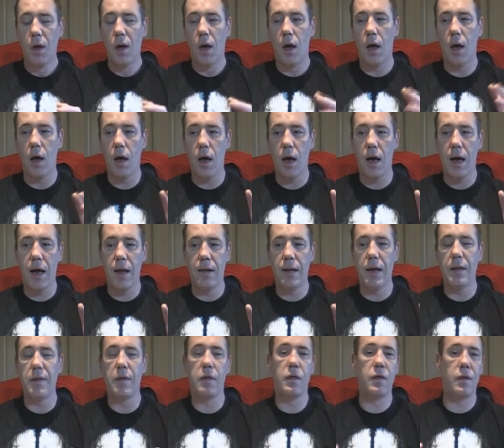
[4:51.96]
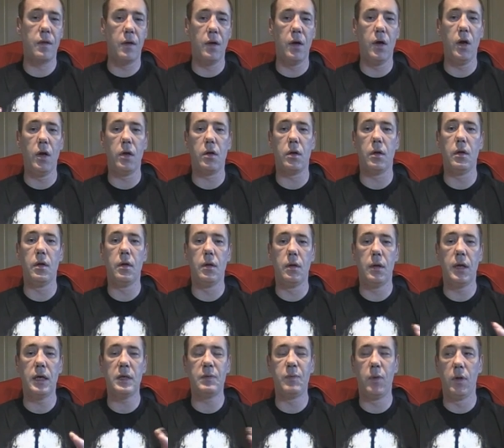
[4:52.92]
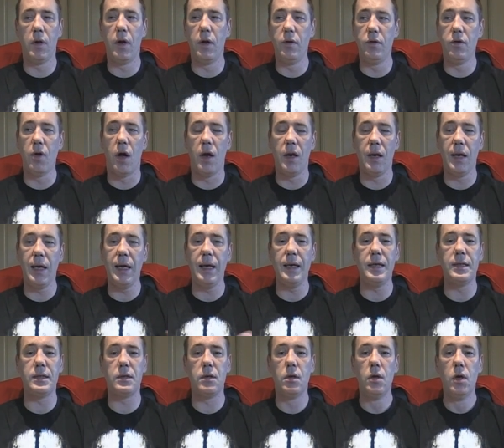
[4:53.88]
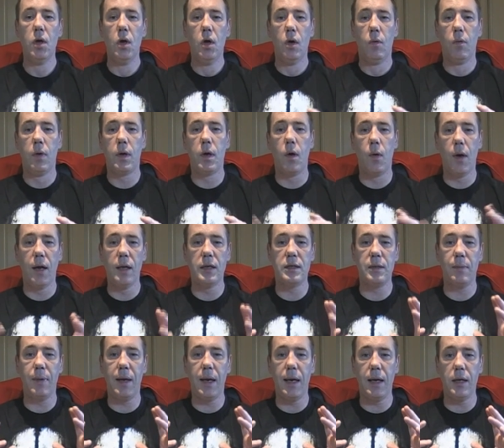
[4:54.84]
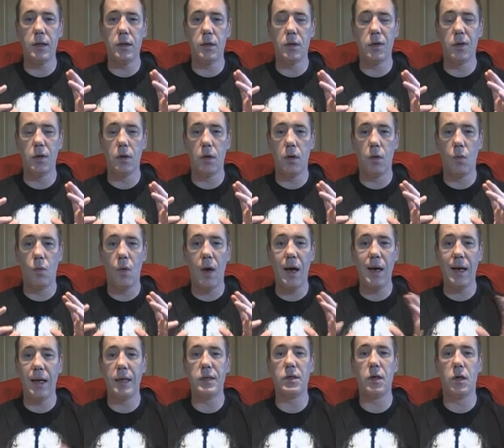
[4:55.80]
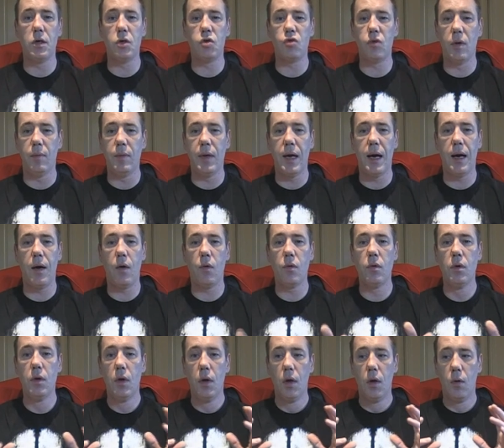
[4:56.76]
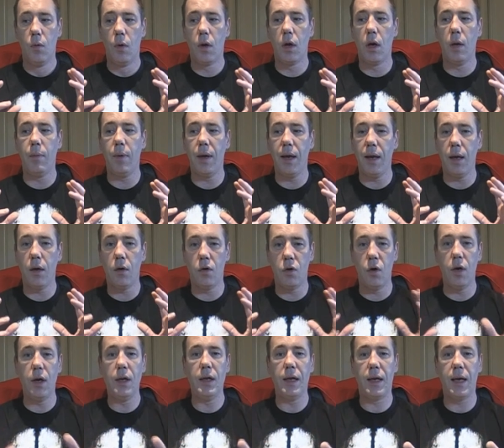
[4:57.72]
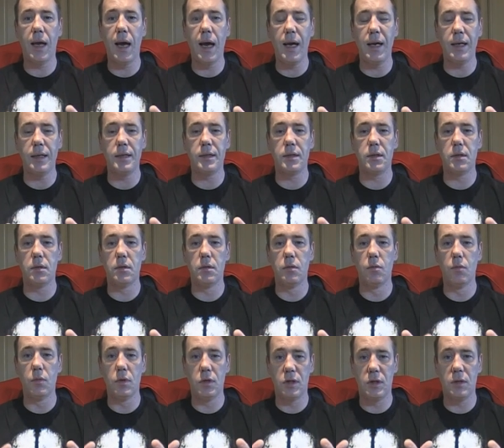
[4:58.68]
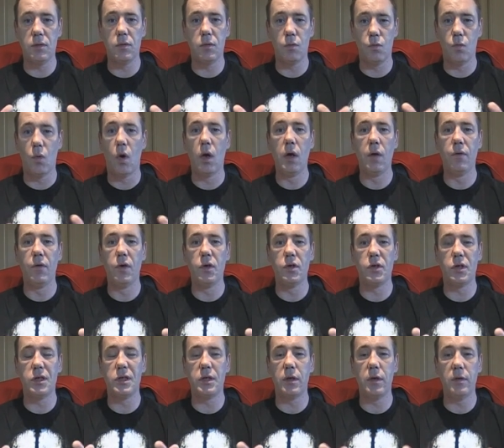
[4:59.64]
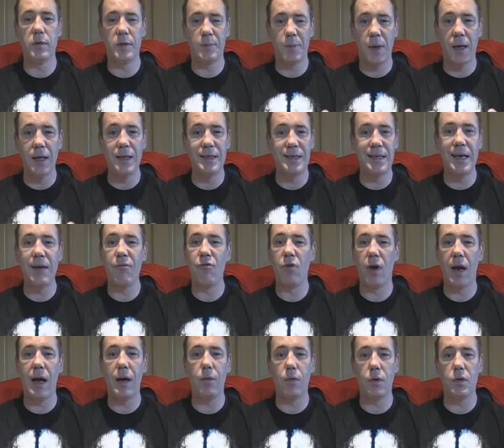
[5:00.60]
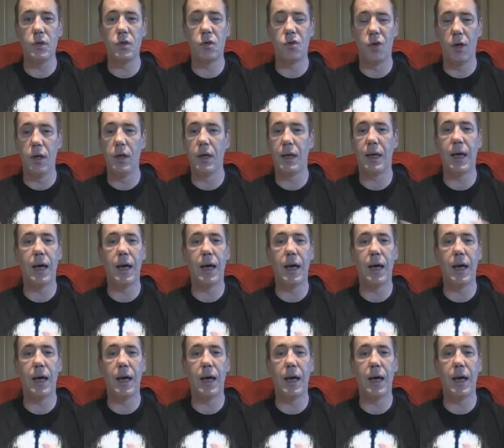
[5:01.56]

Uh, and then third, last but not least, we're going to be, while it's all stripped down, we're going to be cutting the case. One of us is going to be spending several hours cutting the